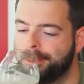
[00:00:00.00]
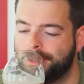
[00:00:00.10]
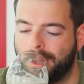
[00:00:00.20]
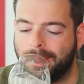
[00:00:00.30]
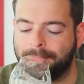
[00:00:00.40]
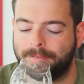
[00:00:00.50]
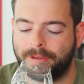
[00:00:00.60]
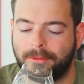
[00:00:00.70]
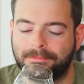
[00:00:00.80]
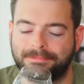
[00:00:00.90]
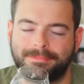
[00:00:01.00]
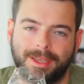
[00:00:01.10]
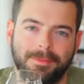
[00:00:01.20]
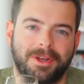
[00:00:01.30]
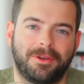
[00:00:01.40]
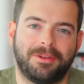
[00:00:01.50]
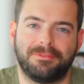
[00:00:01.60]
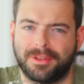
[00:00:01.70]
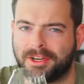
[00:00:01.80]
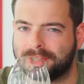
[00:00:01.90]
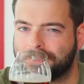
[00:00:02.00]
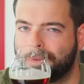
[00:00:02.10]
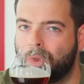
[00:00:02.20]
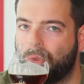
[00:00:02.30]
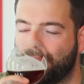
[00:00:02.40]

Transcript: Um, so I'm gonna go ahead and finish this one.